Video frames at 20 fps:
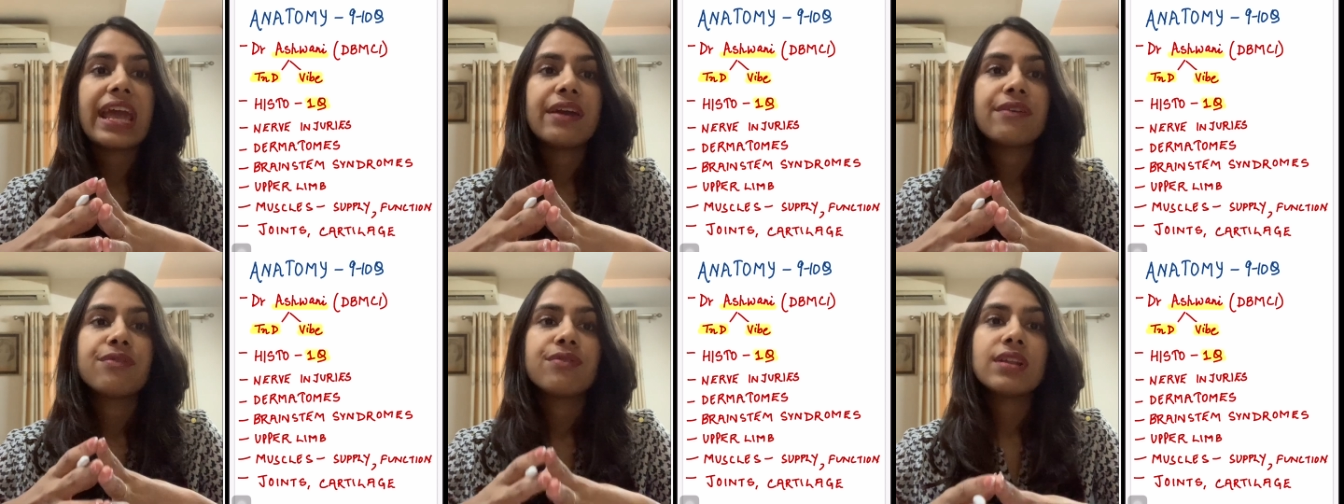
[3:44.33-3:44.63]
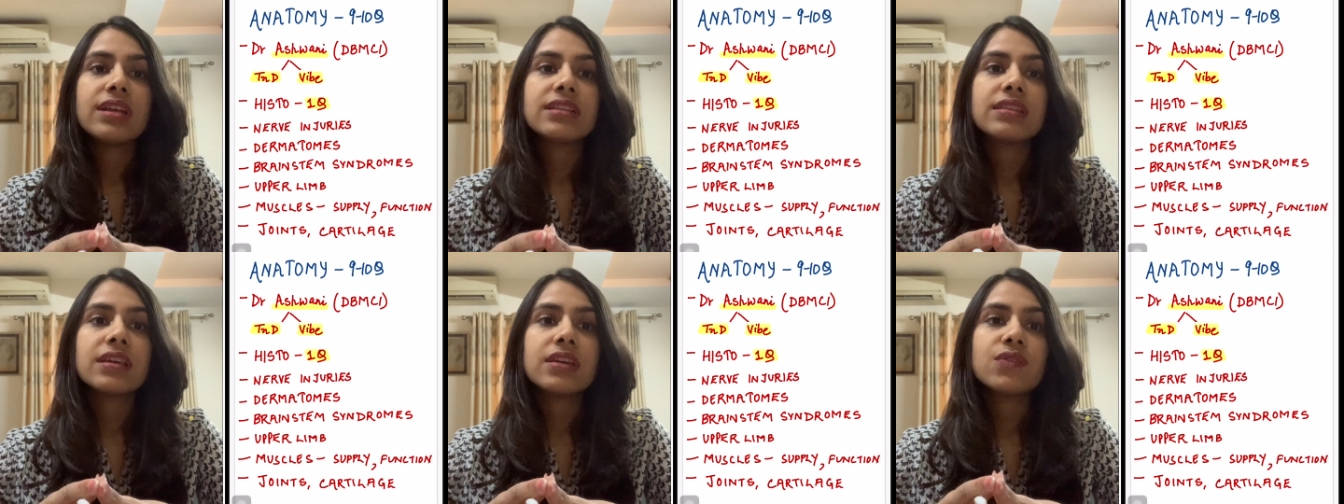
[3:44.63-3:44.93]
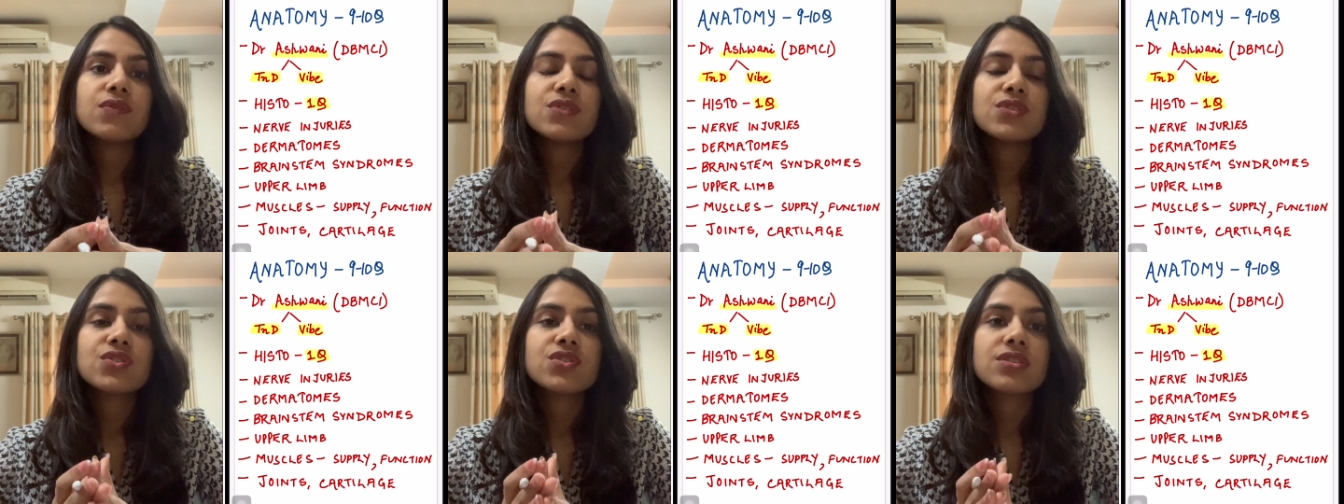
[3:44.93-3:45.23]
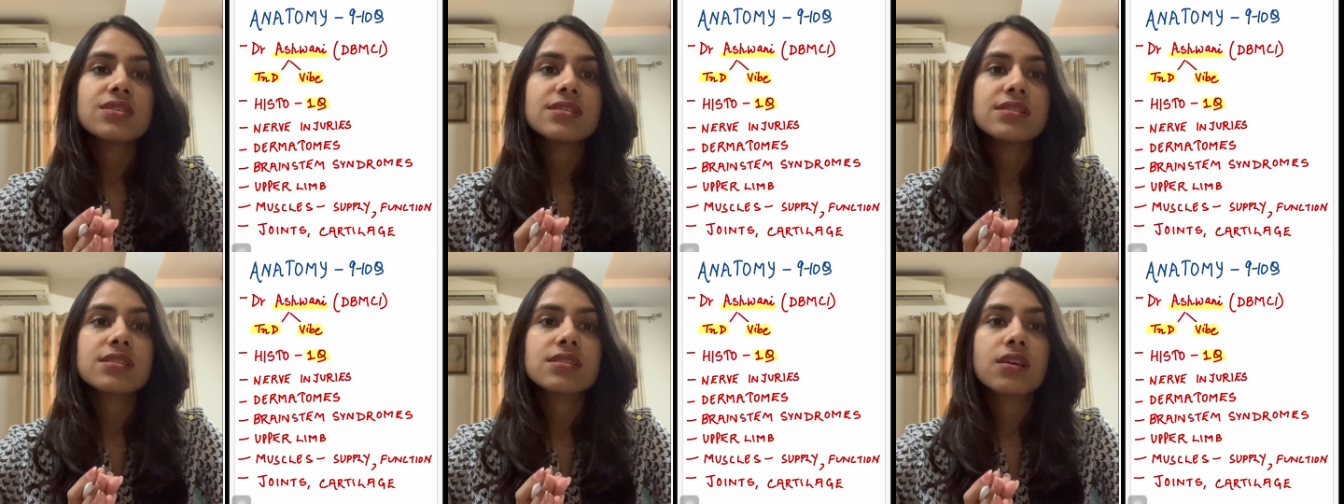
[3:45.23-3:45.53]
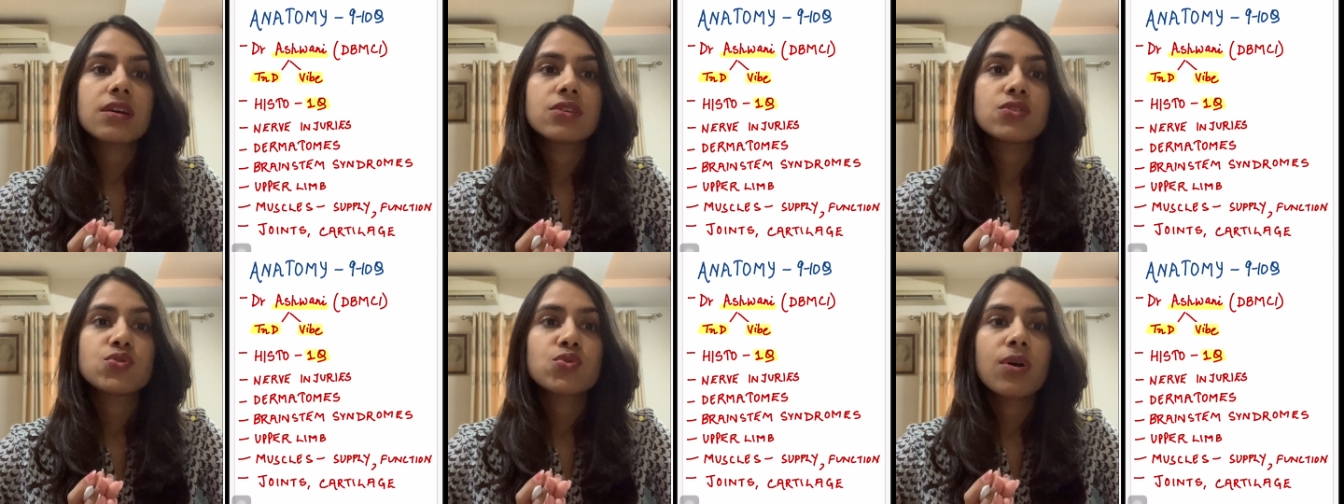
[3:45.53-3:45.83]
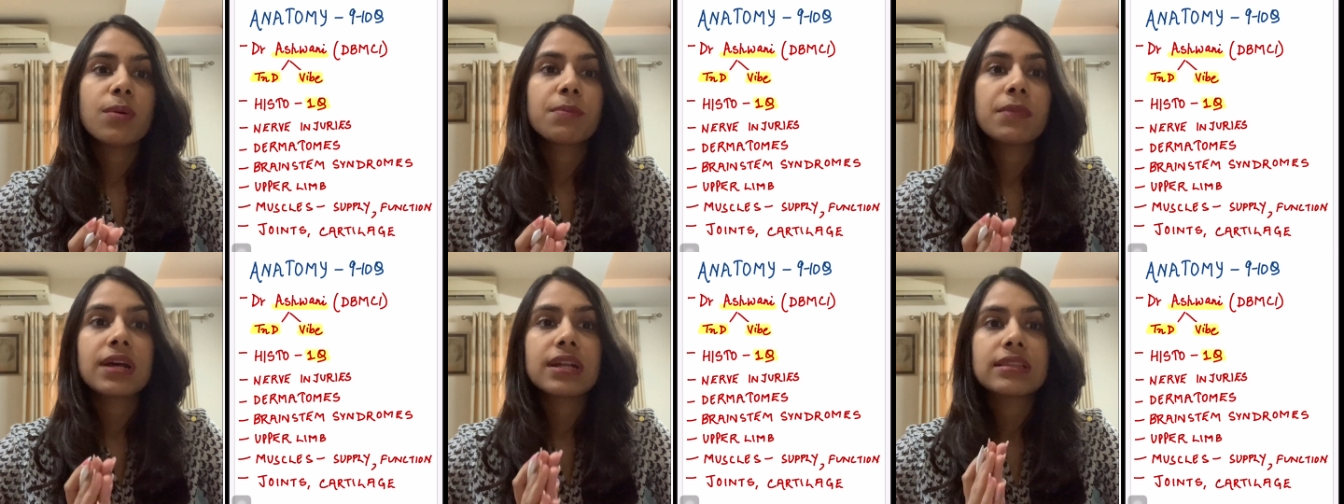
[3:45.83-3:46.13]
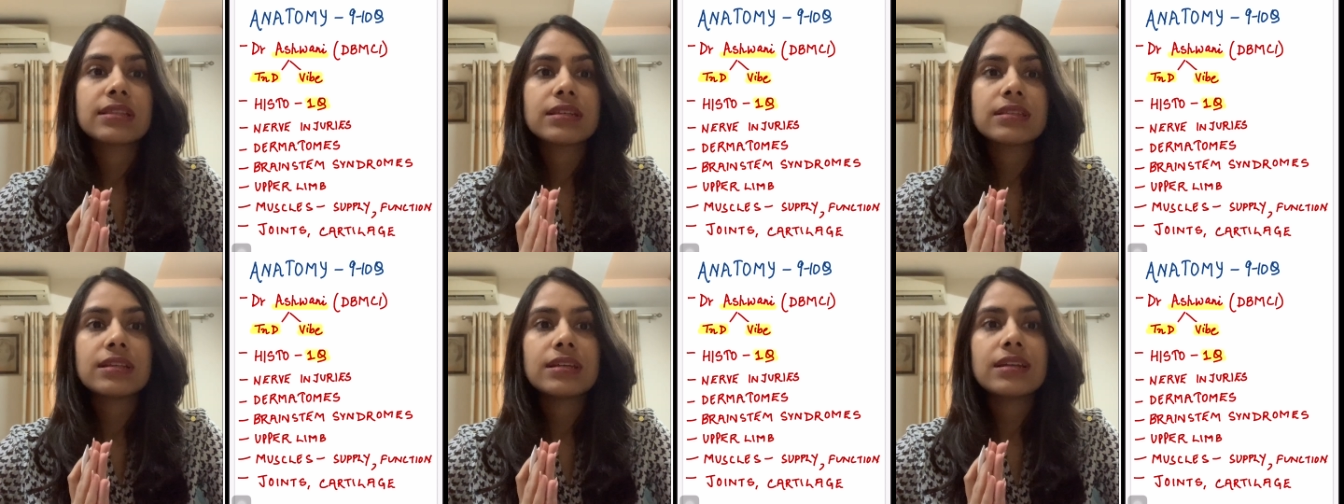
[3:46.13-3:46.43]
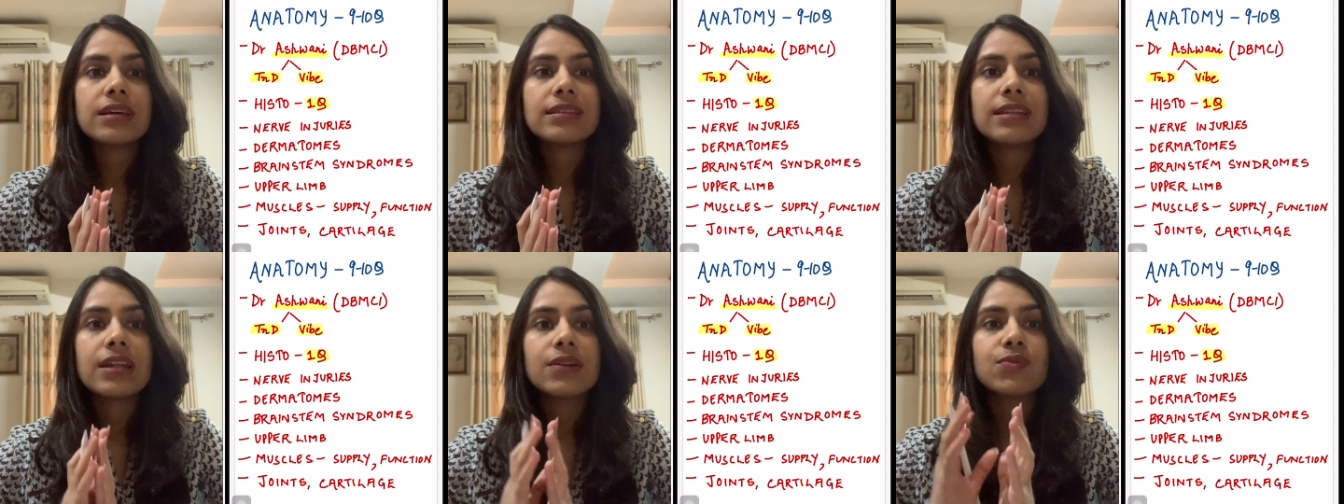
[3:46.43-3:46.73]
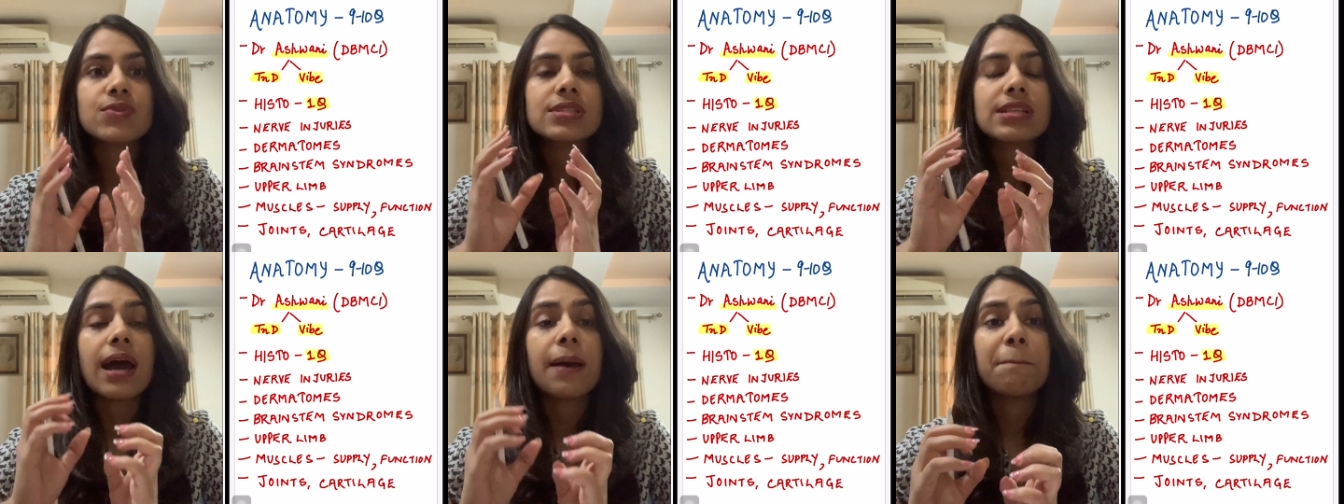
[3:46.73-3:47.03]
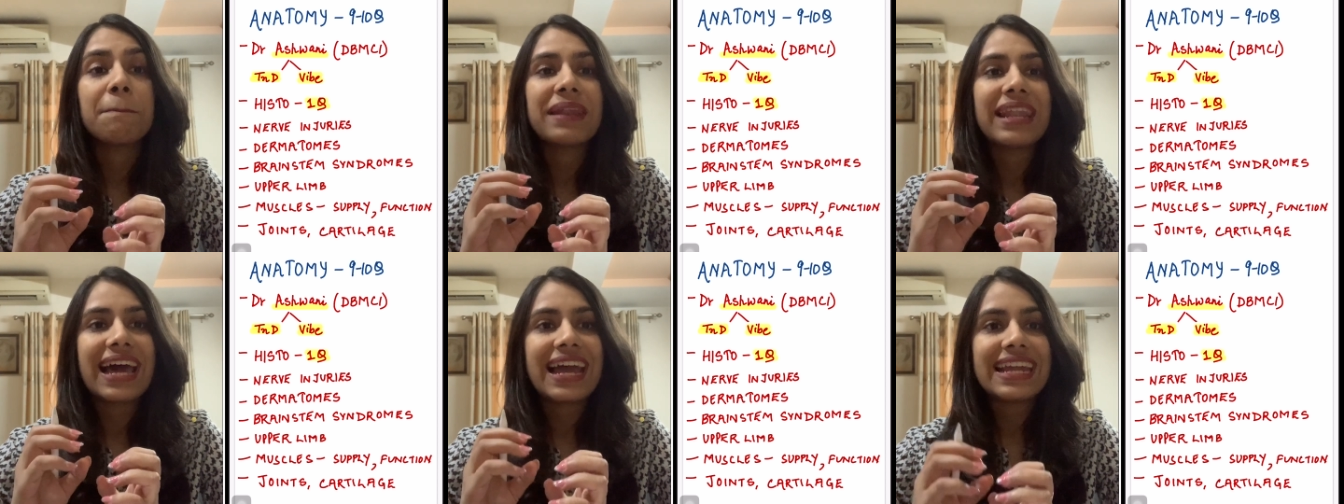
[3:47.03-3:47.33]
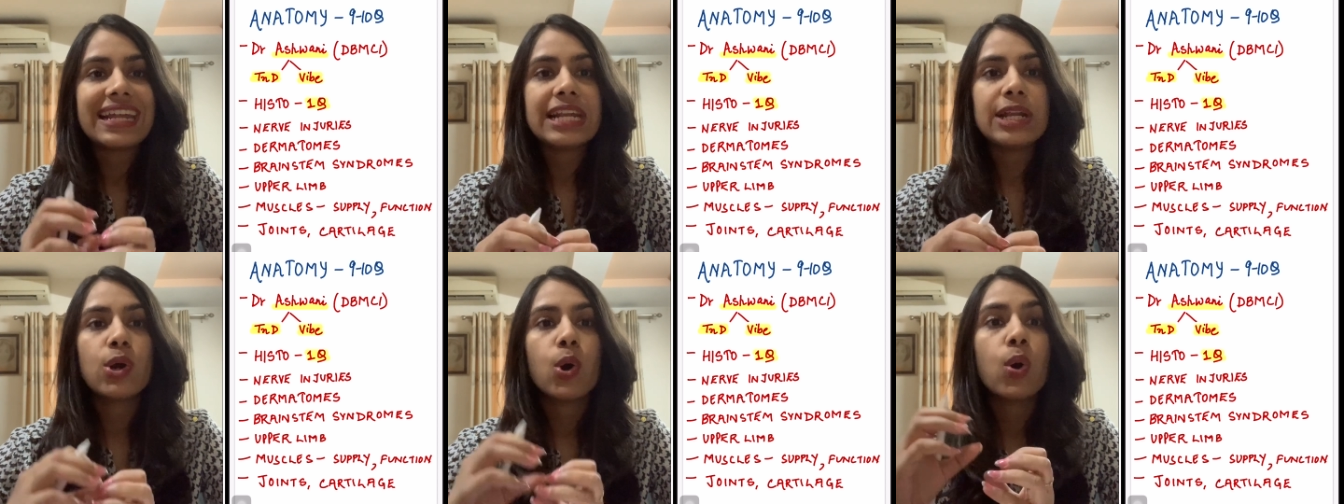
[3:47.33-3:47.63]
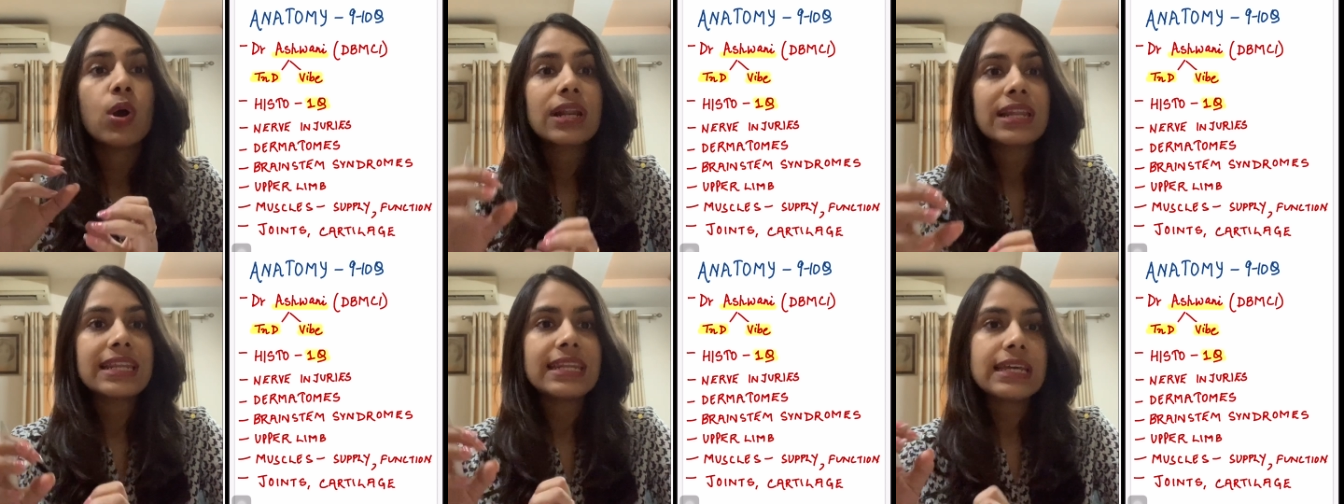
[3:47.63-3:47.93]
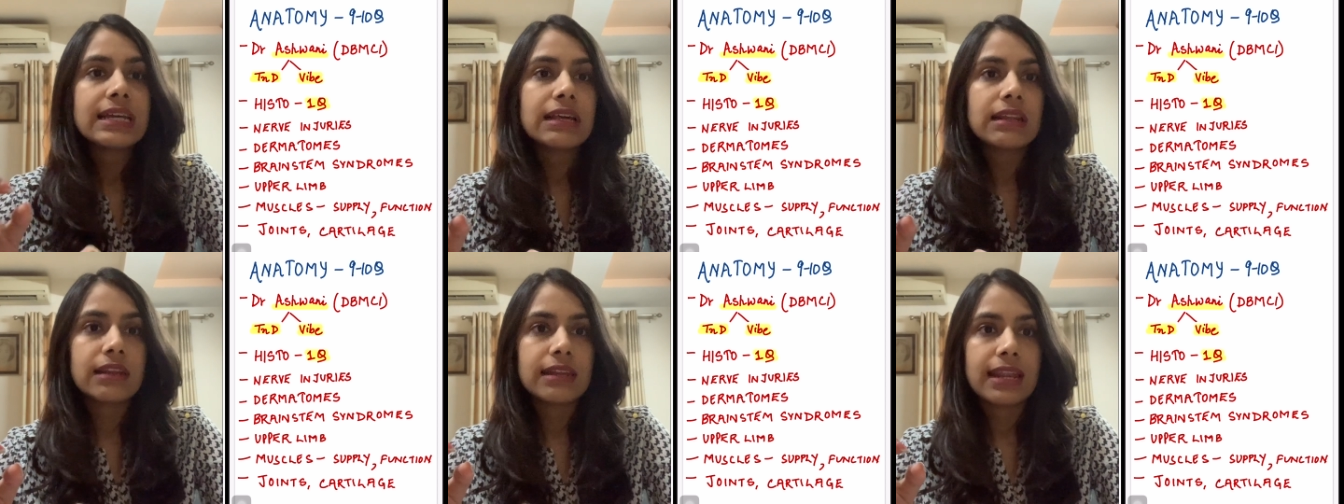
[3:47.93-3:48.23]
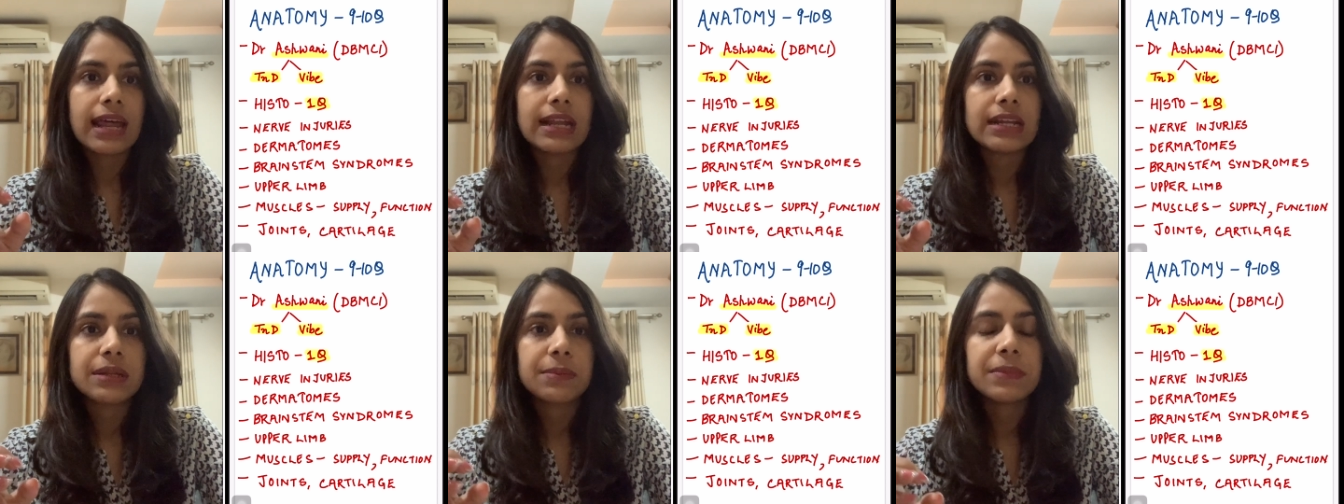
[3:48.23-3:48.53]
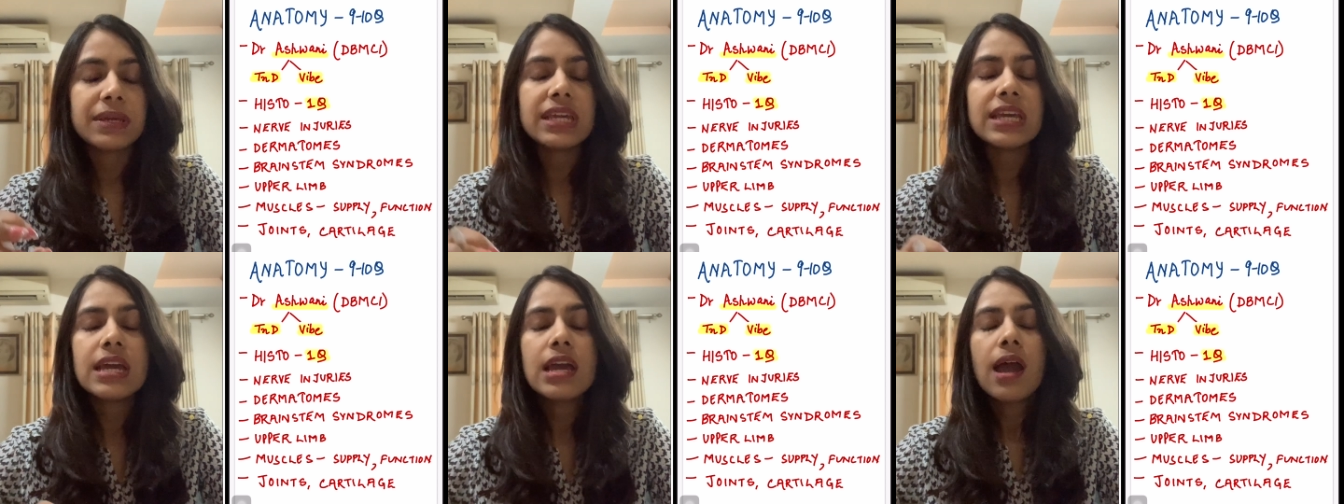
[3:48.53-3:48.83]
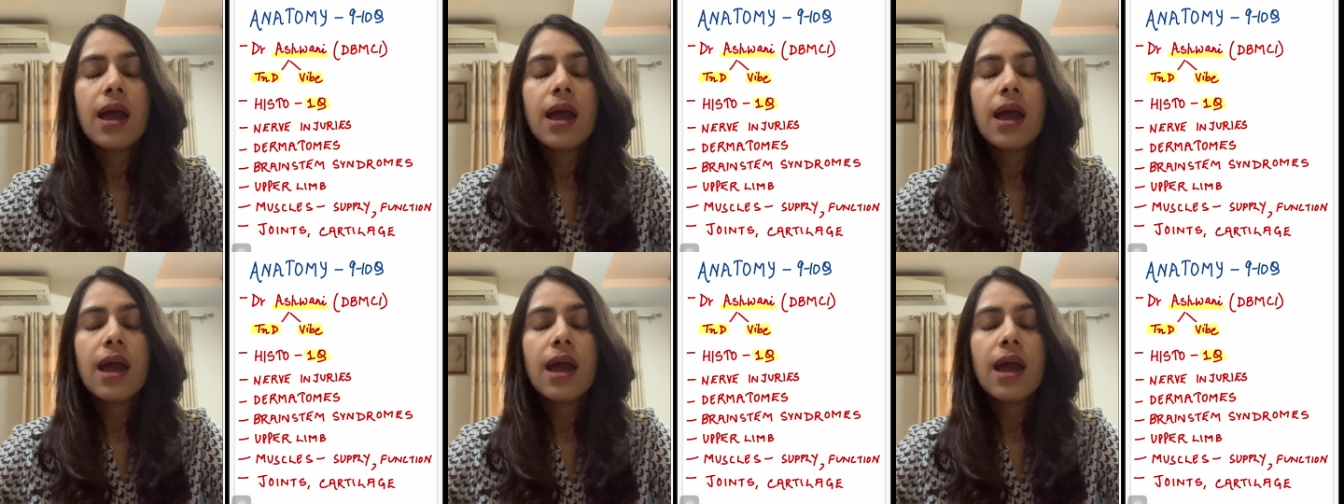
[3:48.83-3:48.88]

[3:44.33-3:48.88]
everything which is jo hum karte the na that was applied or clinical anatomy